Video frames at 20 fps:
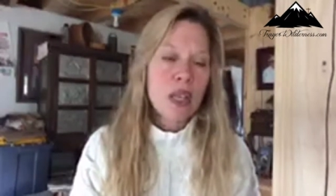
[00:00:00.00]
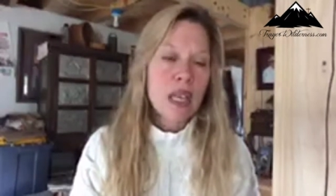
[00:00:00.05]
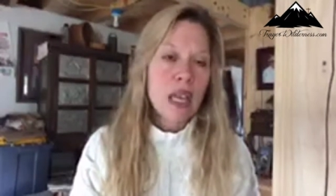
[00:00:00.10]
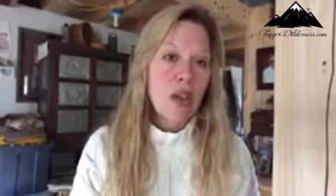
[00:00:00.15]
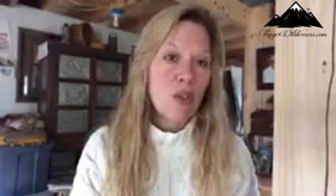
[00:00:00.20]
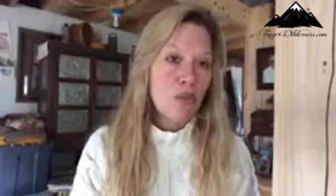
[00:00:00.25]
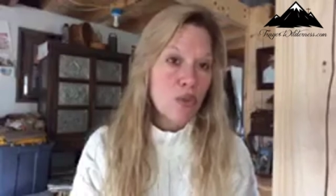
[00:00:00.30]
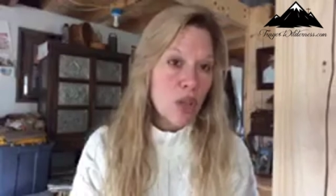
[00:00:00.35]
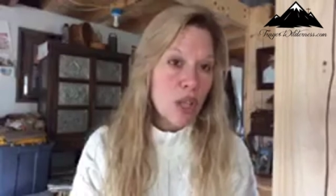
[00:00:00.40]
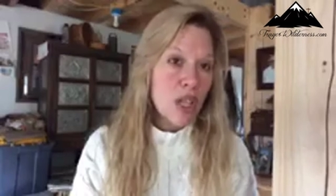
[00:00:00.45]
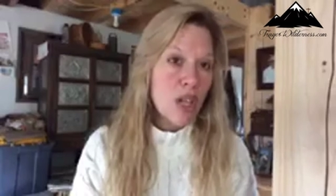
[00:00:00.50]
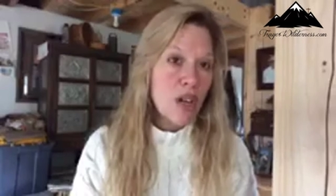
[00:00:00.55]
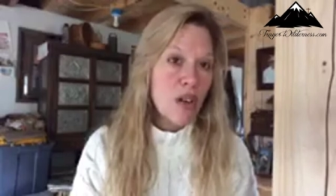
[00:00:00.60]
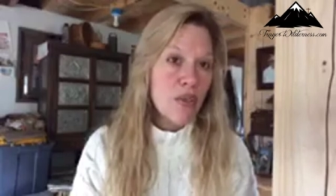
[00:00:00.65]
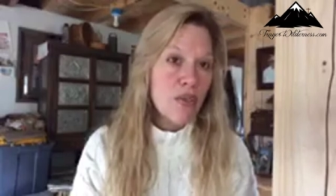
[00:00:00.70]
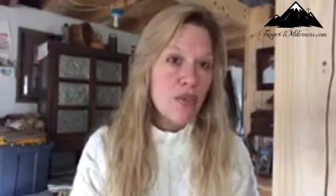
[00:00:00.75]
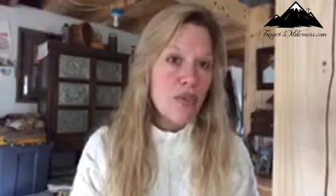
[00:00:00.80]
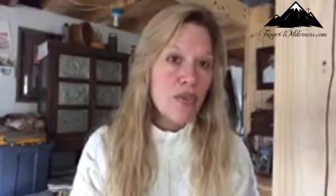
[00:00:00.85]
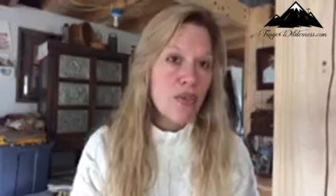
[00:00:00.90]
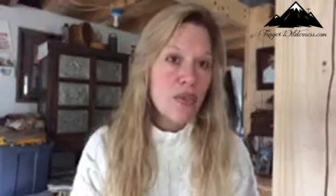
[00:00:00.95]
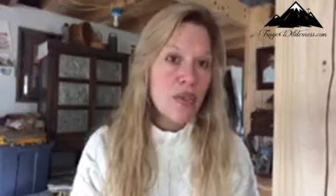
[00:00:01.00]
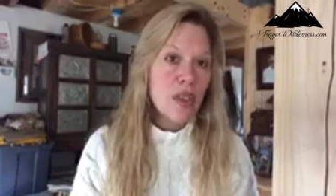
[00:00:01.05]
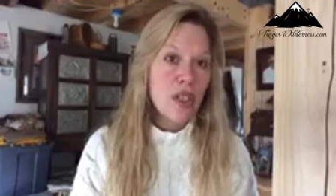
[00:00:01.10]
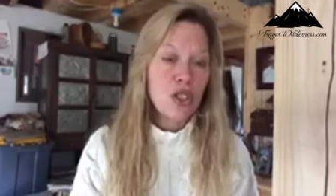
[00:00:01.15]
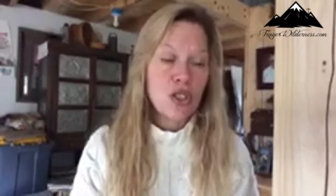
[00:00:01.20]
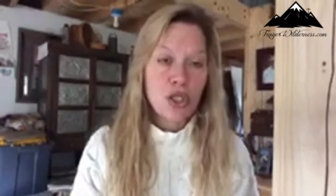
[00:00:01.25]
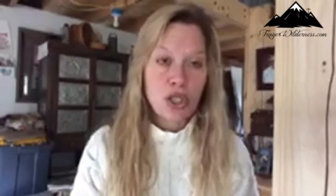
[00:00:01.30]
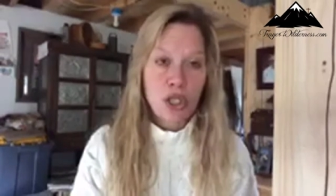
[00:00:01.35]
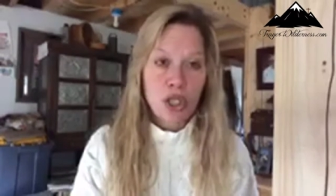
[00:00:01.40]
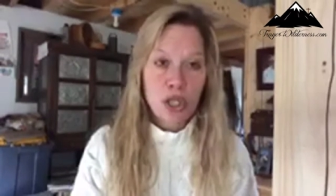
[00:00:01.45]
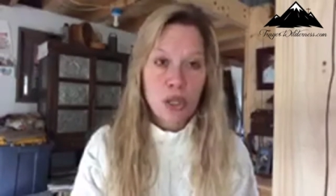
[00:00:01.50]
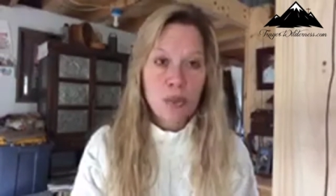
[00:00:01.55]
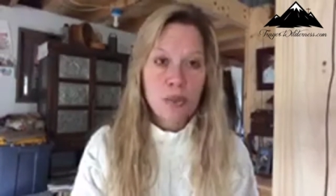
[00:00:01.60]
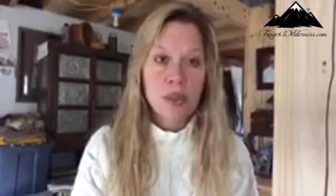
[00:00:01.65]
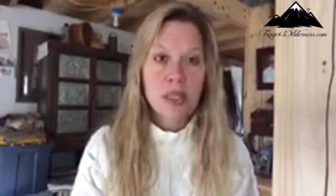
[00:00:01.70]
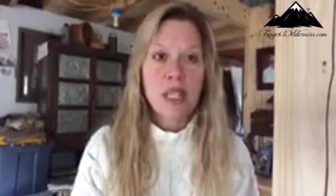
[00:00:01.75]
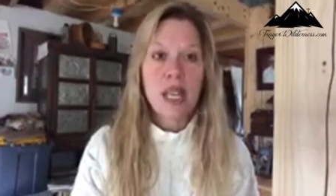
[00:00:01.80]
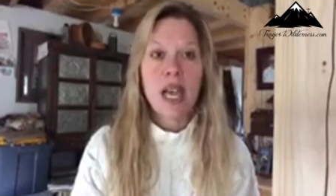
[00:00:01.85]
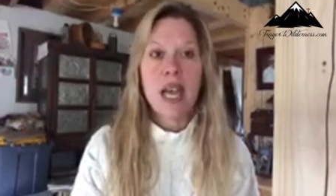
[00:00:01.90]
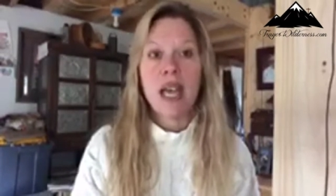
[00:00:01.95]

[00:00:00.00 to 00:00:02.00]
get rid of the germs